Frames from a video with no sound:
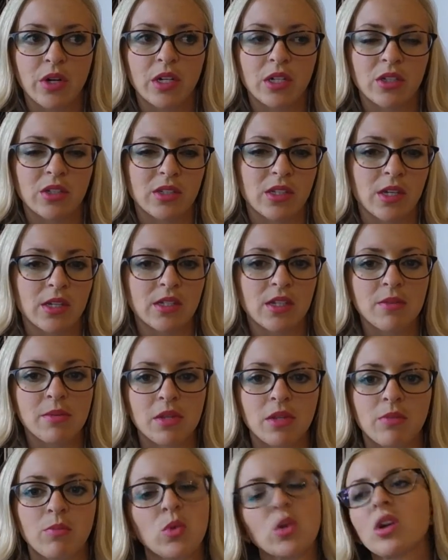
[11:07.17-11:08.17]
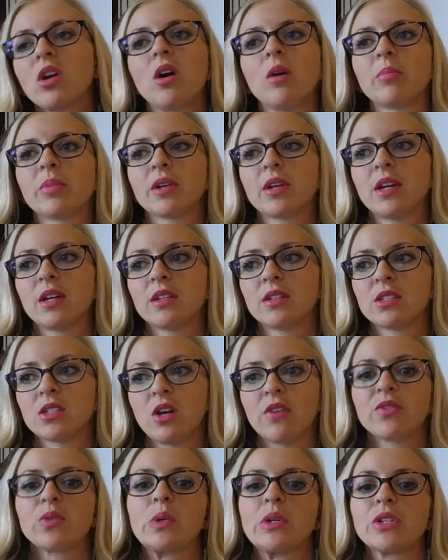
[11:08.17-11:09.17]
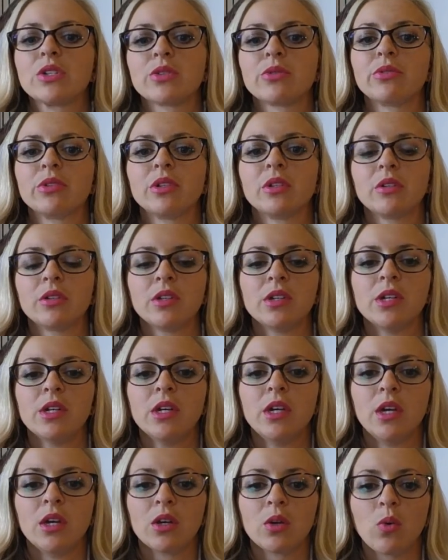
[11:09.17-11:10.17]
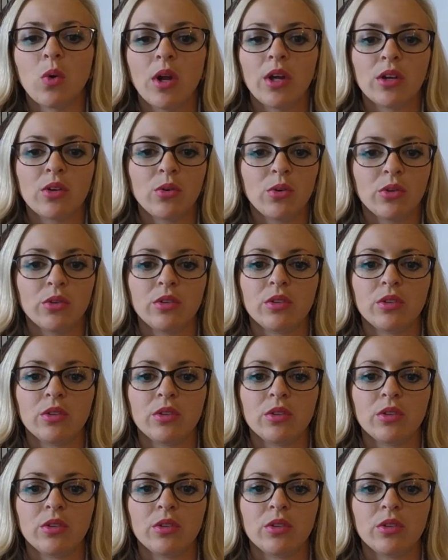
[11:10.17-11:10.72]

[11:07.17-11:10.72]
And it looks like some of the more complicated softwares are really quite cool.